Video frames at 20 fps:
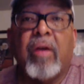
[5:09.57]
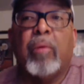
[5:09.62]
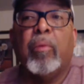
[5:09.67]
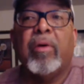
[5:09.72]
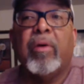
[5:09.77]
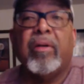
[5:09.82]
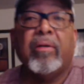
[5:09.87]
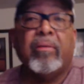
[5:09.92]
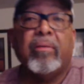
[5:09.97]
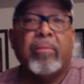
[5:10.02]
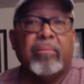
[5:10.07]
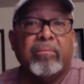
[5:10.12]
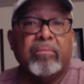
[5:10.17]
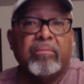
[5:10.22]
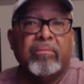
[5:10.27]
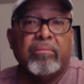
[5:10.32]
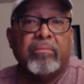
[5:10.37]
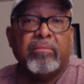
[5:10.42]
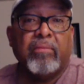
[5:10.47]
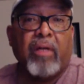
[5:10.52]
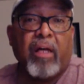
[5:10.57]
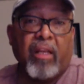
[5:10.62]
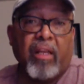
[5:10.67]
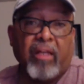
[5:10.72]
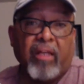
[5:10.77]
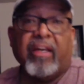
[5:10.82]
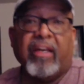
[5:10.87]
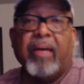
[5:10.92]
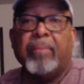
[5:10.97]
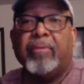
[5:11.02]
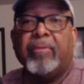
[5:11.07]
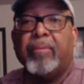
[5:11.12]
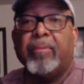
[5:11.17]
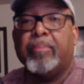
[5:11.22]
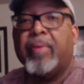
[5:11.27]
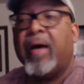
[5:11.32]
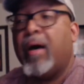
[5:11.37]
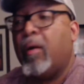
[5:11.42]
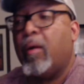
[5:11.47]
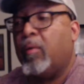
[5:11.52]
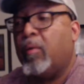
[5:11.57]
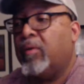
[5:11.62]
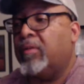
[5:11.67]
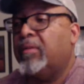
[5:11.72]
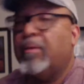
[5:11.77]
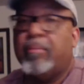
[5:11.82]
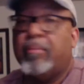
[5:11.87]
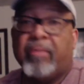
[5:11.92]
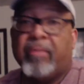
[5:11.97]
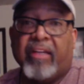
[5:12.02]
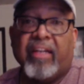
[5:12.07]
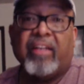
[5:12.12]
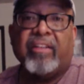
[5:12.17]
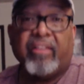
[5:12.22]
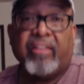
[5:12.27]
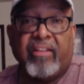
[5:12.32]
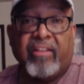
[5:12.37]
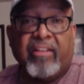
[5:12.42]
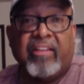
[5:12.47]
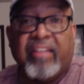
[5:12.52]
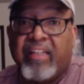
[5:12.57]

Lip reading: when Allah came to power and began to